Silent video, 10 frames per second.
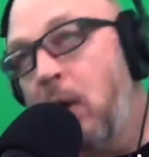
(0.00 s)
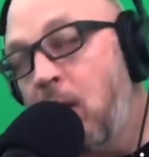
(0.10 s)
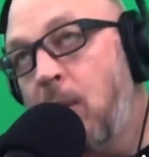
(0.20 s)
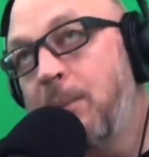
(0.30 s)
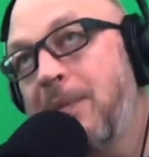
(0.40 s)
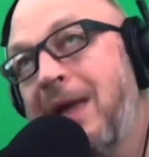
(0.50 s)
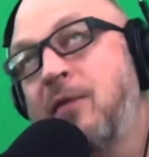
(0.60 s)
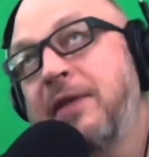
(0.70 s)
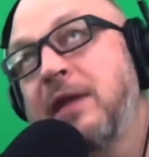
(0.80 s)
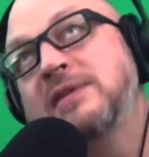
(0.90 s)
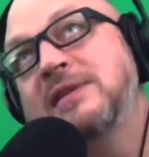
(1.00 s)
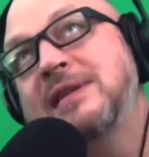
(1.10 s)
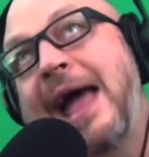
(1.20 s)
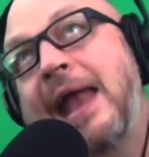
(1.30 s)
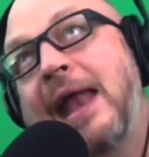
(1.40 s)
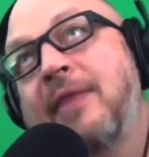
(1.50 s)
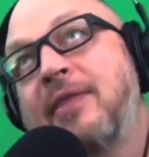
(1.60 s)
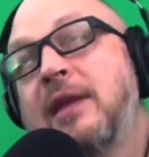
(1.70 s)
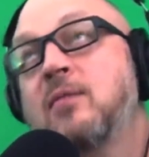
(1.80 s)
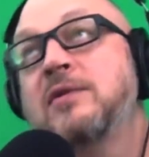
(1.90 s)
Well, I don't think it was that. I
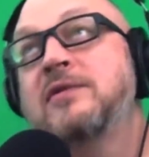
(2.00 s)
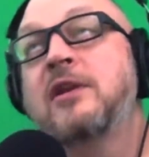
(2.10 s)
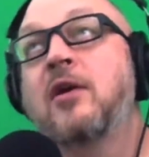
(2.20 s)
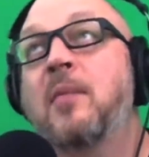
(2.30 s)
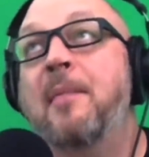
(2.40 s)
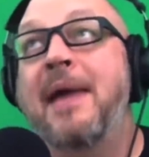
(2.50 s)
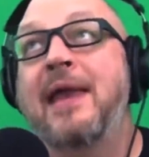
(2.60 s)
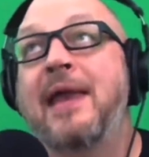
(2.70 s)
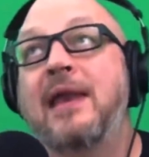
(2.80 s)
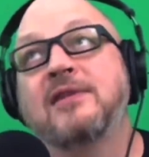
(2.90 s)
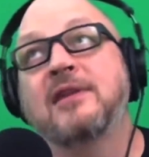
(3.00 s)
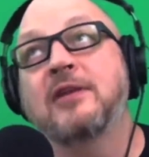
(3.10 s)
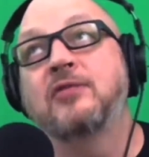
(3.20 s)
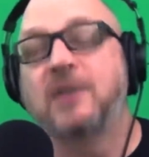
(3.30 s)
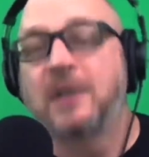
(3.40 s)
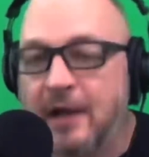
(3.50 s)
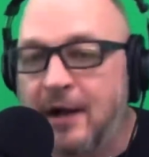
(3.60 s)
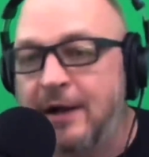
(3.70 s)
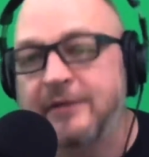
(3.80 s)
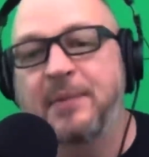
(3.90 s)
think it was, you know, Mehmet is an interesting
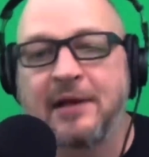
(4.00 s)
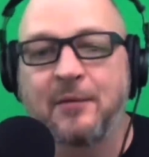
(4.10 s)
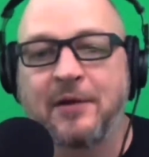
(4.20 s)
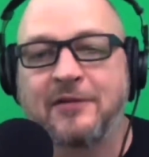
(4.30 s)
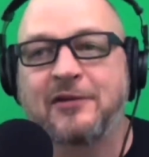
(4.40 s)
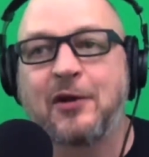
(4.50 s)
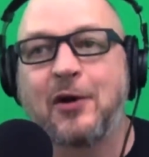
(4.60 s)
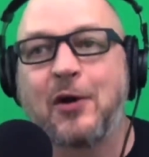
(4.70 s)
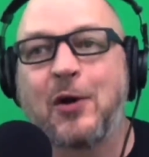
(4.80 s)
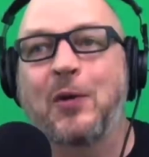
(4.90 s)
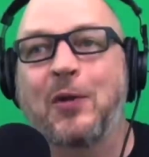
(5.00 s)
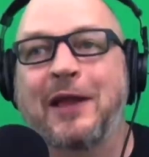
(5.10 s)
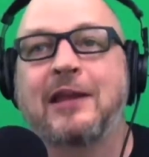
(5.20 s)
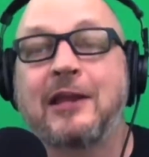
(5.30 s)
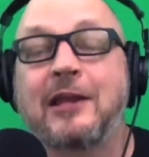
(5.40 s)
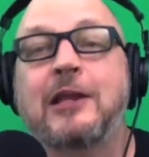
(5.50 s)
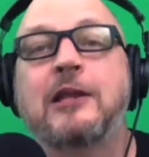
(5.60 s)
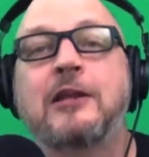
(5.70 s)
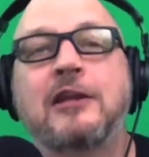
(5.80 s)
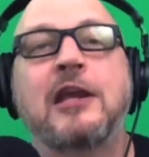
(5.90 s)
guy to begin with. So, like,
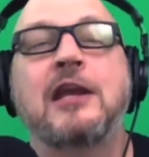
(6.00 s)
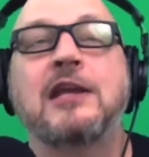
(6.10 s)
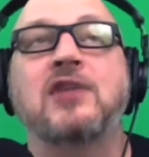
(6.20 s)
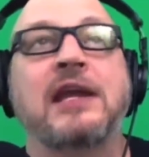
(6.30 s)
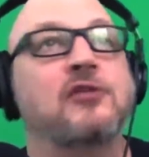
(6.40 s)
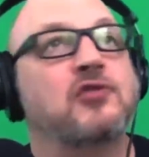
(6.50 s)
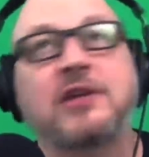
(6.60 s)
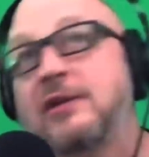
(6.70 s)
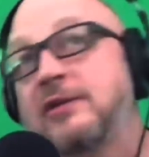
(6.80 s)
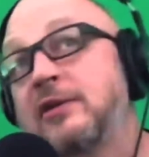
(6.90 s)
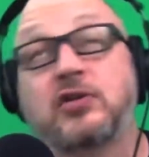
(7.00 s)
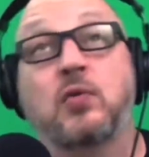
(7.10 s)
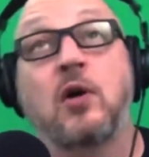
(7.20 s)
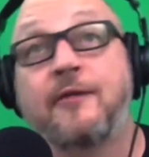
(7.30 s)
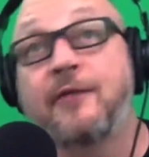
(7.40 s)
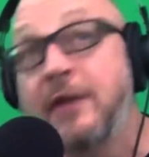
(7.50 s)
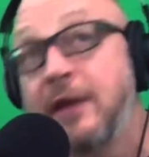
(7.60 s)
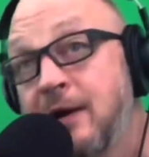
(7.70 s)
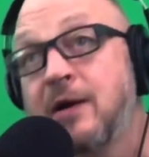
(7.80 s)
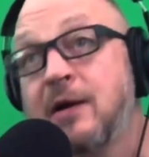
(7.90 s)
he's interesting to talk to off the
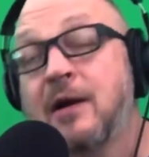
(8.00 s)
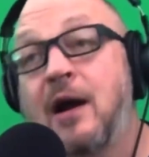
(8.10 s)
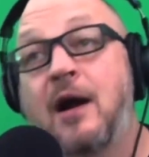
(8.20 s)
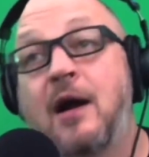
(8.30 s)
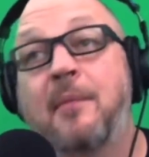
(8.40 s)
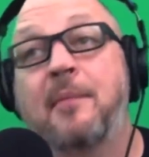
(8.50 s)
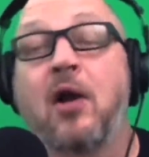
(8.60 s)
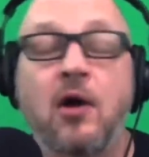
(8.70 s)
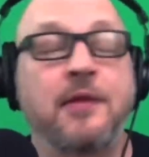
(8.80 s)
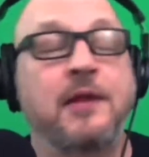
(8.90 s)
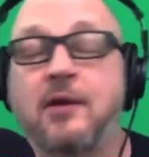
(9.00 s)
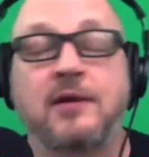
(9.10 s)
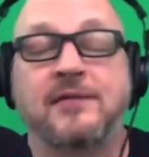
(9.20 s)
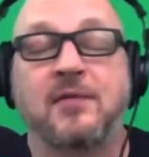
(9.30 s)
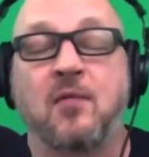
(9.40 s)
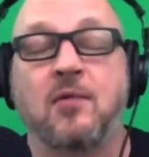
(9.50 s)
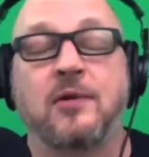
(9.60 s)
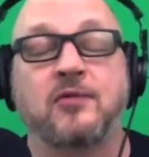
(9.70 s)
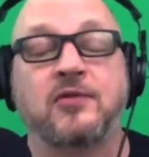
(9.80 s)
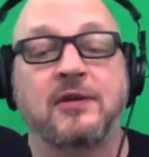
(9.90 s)
air, but on the air, he's even more
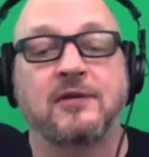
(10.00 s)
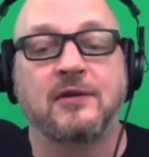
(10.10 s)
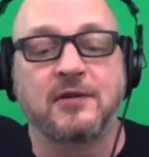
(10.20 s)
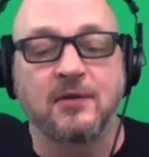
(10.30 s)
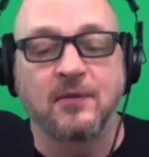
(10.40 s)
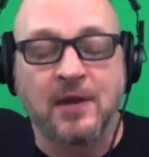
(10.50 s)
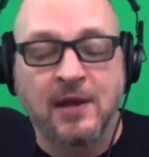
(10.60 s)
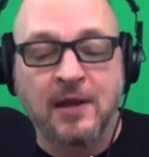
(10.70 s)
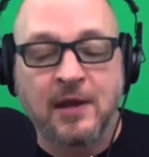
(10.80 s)
interesting to talk to.